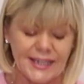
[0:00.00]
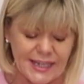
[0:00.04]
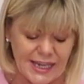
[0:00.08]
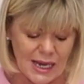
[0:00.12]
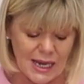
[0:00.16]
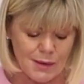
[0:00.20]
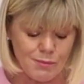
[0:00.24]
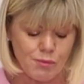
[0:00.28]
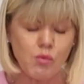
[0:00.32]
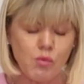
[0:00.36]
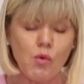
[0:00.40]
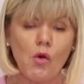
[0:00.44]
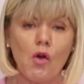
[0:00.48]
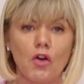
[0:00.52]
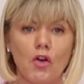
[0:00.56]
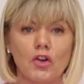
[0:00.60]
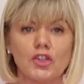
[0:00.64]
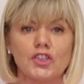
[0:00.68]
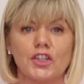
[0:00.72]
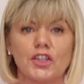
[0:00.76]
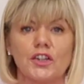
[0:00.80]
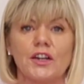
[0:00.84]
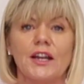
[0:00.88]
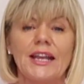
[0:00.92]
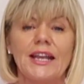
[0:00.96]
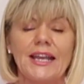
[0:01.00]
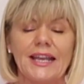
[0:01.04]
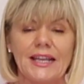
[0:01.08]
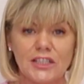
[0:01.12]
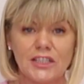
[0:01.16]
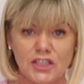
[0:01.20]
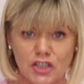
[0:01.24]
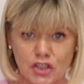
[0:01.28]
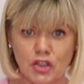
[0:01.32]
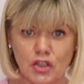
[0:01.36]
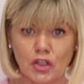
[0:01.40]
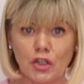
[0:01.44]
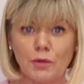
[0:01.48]
Keep water,
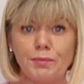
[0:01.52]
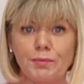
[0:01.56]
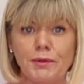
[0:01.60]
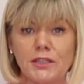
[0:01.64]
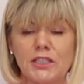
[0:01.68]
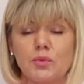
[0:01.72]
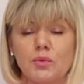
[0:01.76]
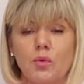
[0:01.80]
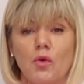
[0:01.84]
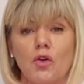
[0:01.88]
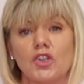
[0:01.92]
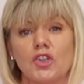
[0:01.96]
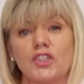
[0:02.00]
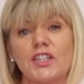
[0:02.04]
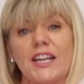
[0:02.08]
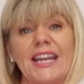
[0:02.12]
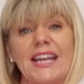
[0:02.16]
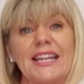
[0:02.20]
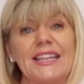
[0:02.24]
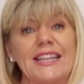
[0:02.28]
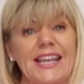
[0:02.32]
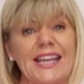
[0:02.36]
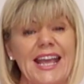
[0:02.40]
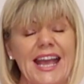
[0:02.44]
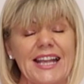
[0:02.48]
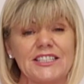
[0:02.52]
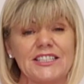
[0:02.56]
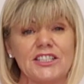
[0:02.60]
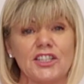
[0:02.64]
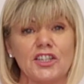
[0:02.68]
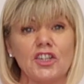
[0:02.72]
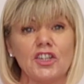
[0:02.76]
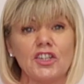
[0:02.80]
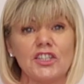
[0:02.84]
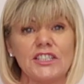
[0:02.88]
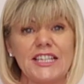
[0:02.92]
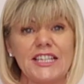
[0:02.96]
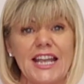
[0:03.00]
surplus water in the end of
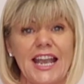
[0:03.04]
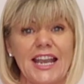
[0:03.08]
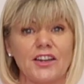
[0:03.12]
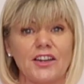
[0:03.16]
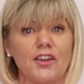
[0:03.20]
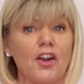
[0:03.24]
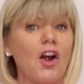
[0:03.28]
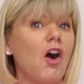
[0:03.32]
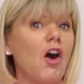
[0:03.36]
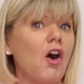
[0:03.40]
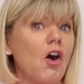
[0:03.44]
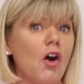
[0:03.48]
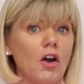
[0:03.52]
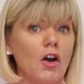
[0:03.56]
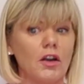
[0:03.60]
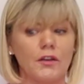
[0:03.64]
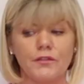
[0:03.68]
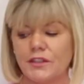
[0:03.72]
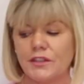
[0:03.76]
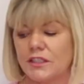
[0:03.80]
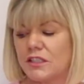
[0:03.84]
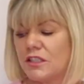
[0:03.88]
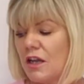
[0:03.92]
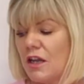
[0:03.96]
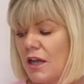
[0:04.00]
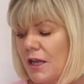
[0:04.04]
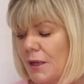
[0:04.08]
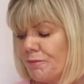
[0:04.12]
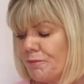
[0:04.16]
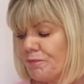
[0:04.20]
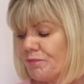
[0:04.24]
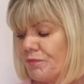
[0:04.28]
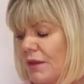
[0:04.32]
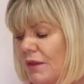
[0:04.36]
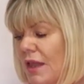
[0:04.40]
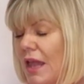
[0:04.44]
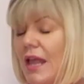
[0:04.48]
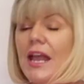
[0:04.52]
the container all of the
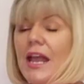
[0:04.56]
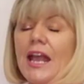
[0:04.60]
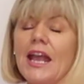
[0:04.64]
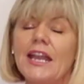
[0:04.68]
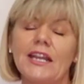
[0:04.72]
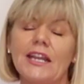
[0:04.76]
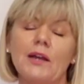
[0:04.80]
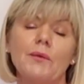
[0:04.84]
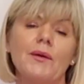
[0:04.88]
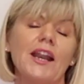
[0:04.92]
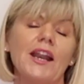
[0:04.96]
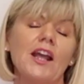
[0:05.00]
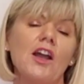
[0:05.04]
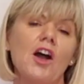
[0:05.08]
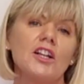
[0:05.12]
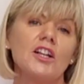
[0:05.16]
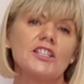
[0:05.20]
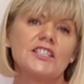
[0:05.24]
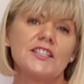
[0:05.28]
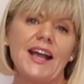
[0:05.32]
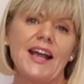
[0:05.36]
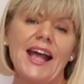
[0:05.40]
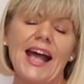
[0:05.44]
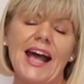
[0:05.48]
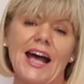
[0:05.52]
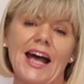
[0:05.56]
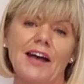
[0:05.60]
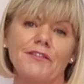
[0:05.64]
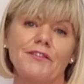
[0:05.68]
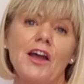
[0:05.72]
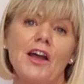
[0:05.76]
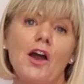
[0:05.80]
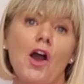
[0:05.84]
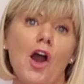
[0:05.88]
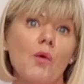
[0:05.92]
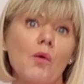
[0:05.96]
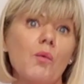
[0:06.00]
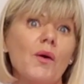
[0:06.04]
time. Now what I also have,
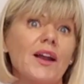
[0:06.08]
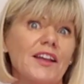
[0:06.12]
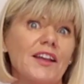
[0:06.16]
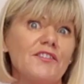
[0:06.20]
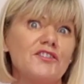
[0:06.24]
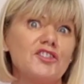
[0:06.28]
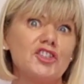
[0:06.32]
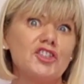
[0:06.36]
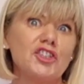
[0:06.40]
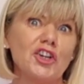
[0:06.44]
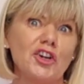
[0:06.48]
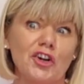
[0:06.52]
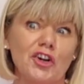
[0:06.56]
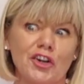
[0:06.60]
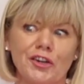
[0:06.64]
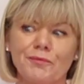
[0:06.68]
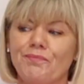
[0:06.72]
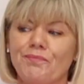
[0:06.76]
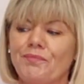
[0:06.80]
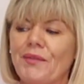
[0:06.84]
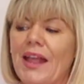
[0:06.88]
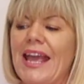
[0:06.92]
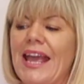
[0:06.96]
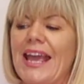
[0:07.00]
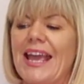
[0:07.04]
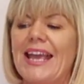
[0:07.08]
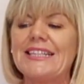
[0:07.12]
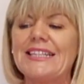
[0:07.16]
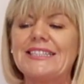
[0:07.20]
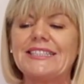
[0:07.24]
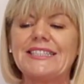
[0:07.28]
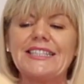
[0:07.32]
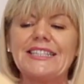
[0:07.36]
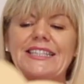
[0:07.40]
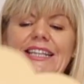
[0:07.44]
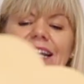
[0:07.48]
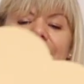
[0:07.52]
or what I've done, is to